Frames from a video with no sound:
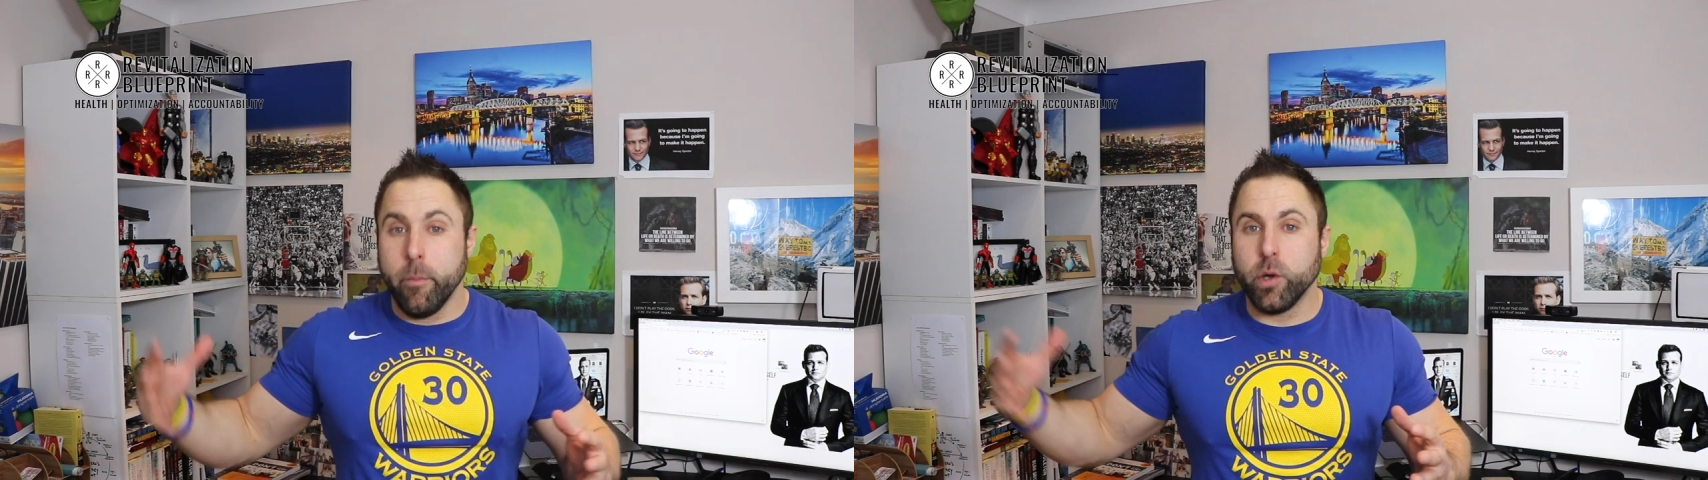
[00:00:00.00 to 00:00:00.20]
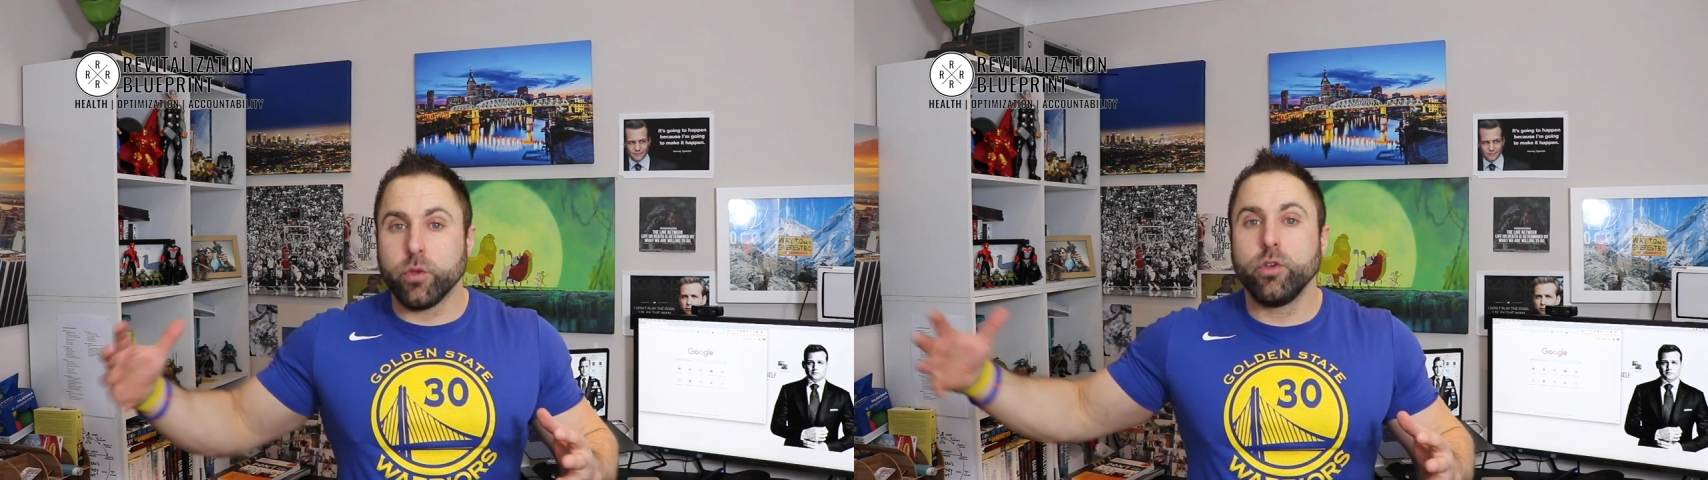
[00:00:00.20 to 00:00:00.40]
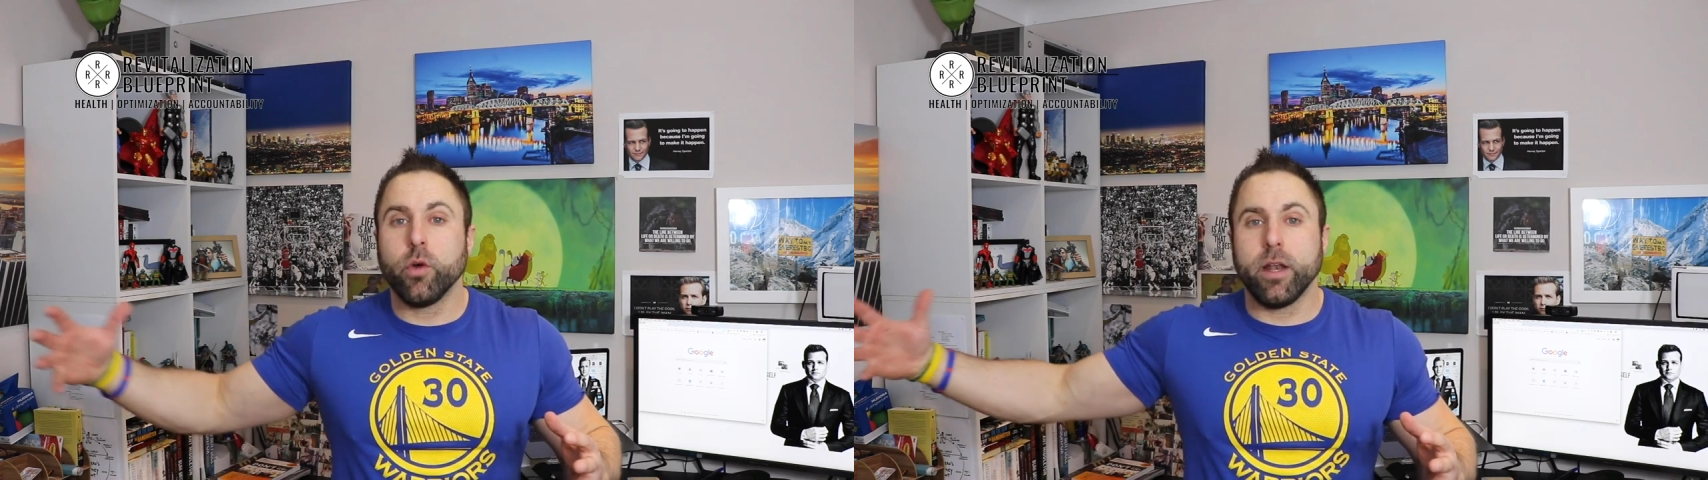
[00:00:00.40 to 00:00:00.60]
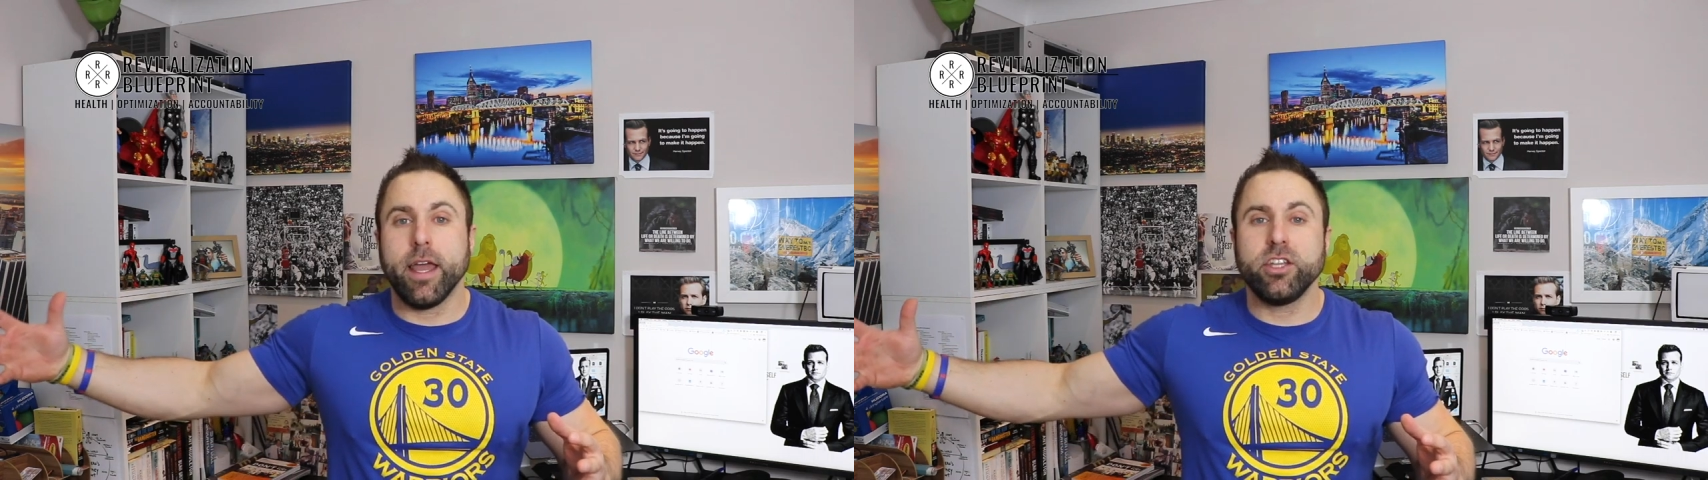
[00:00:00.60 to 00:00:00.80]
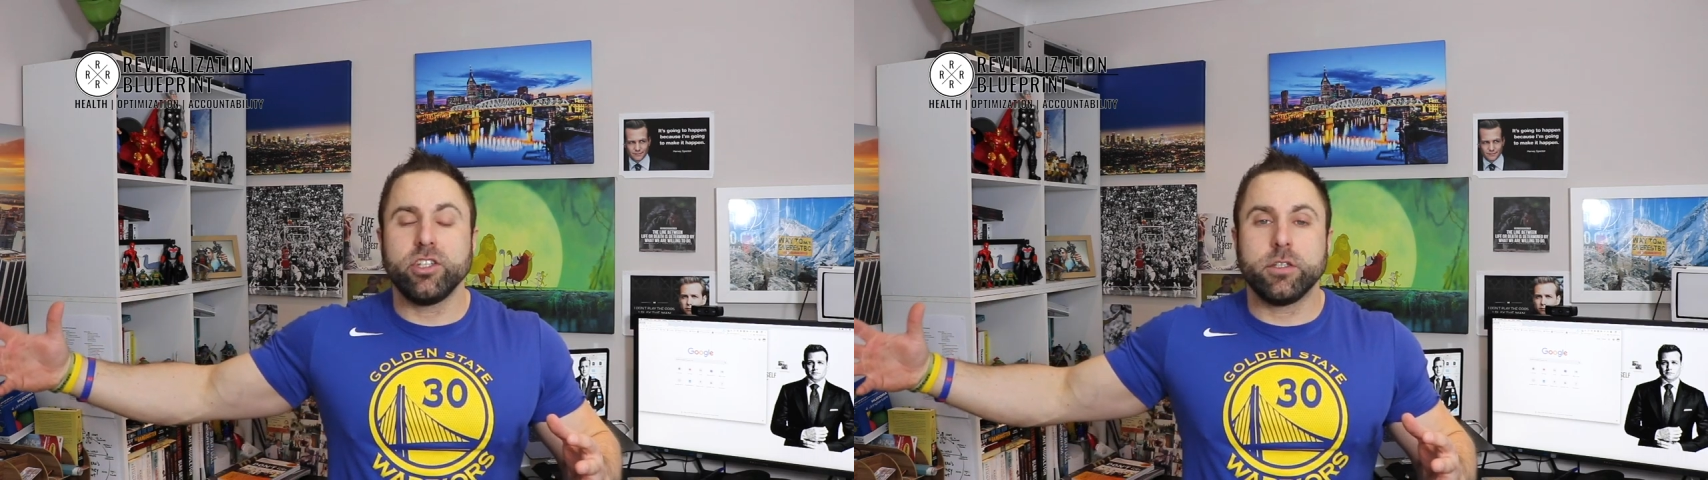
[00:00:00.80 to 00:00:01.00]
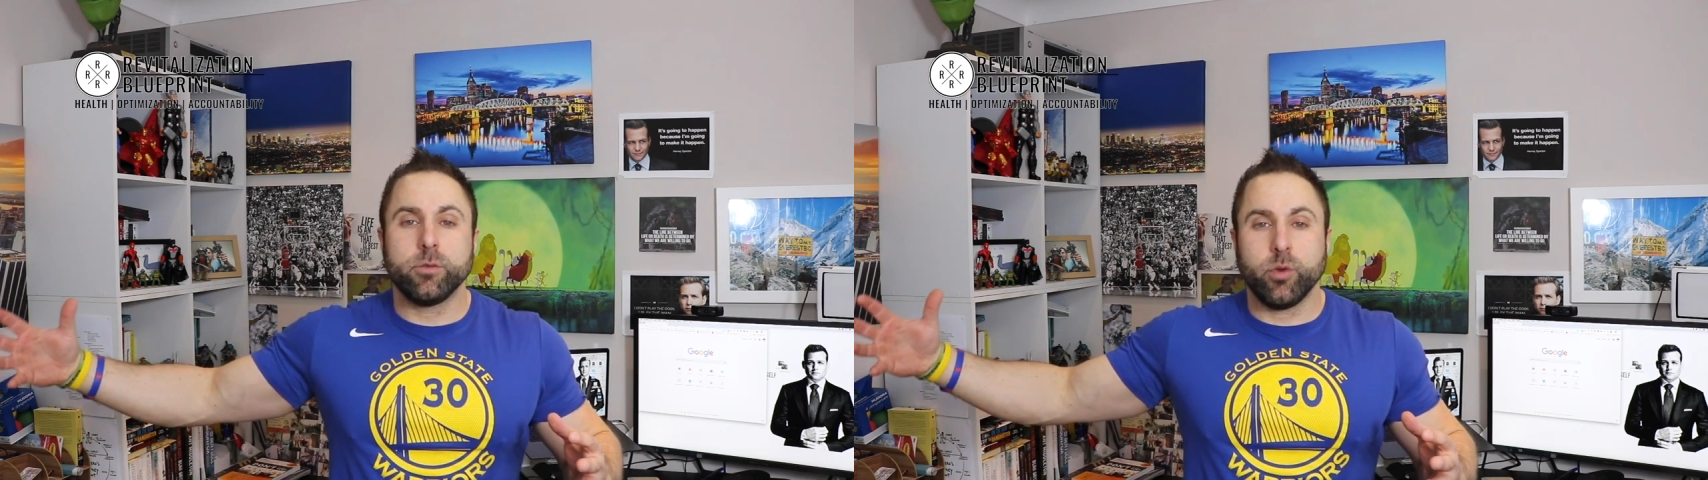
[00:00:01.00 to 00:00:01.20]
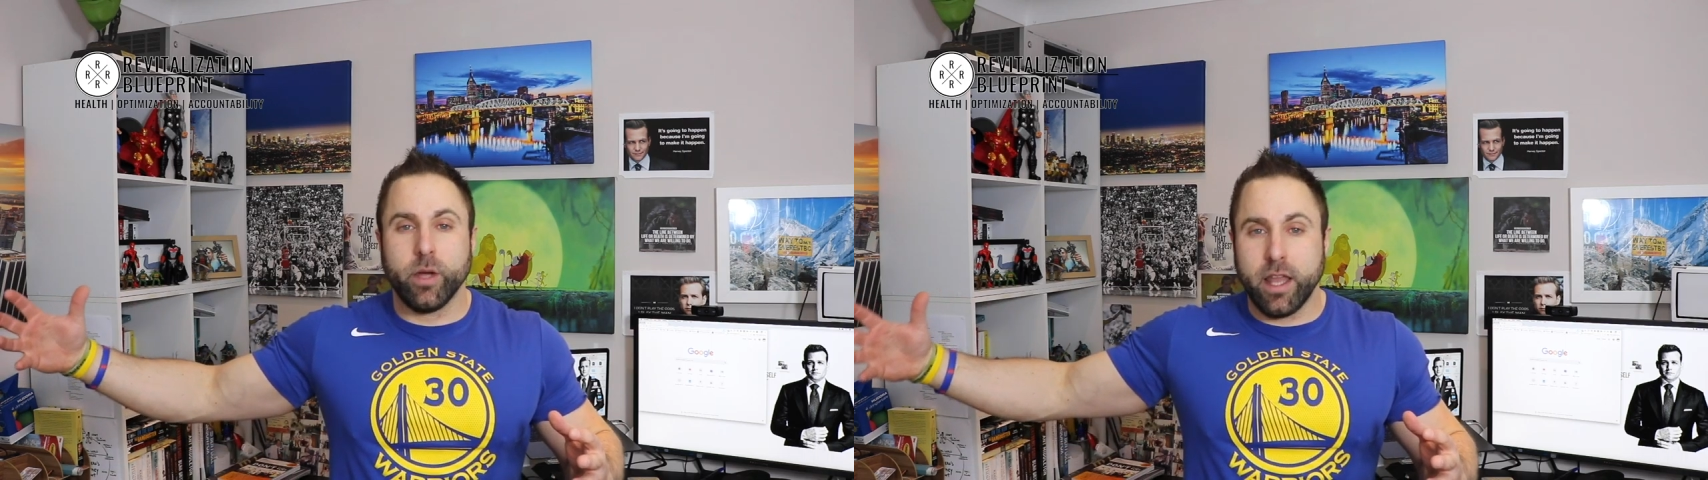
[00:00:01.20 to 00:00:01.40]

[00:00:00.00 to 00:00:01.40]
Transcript: building your relationships to a